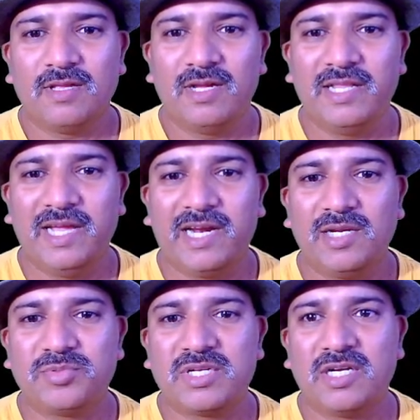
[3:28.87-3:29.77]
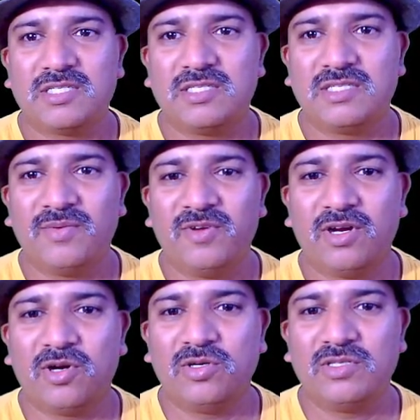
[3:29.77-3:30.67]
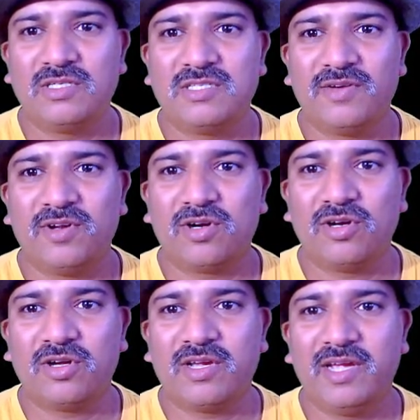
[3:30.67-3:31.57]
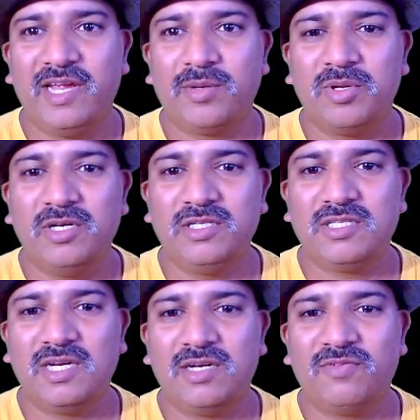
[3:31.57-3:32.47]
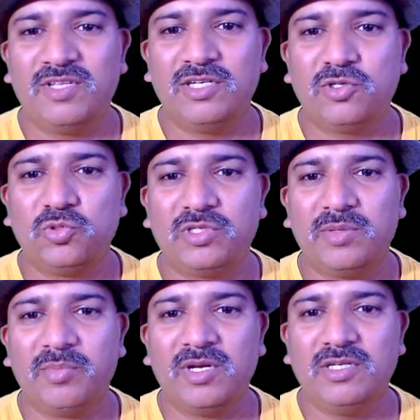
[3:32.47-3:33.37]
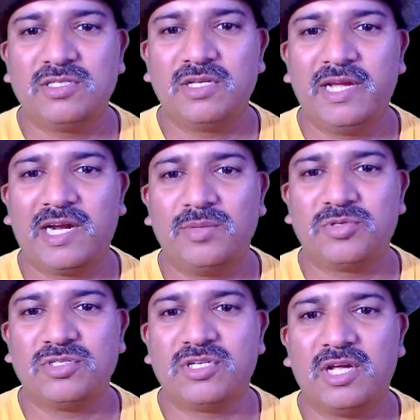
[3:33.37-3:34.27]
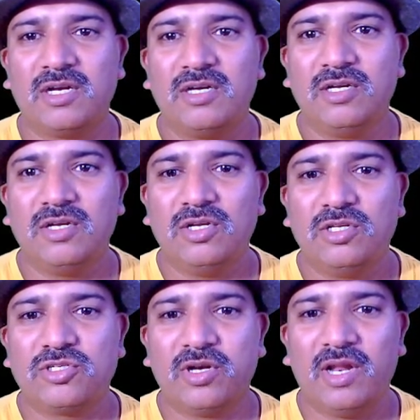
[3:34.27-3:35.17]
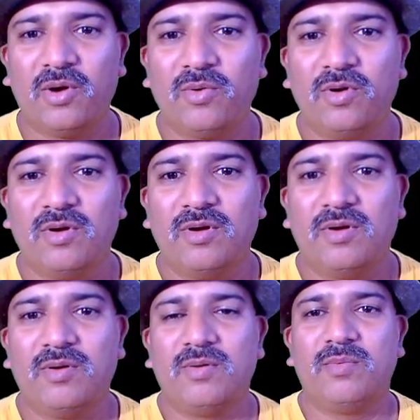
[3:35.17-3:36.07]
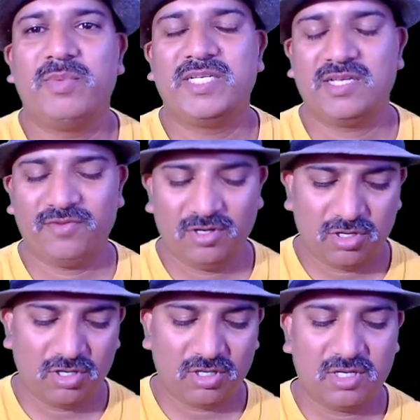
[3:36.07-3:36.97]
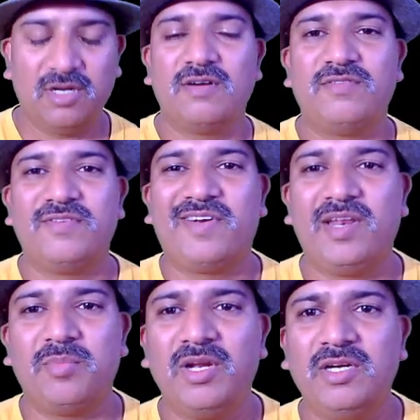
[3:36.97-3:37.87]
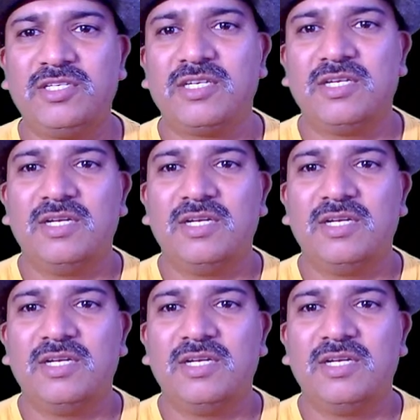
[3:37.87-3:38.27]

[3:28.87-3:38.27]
And the eclipse starts somewhere around 7 o'clock 8 minutes and within 2-3 minutes eclipse is done. So now by 7 o'clock 15 minutes,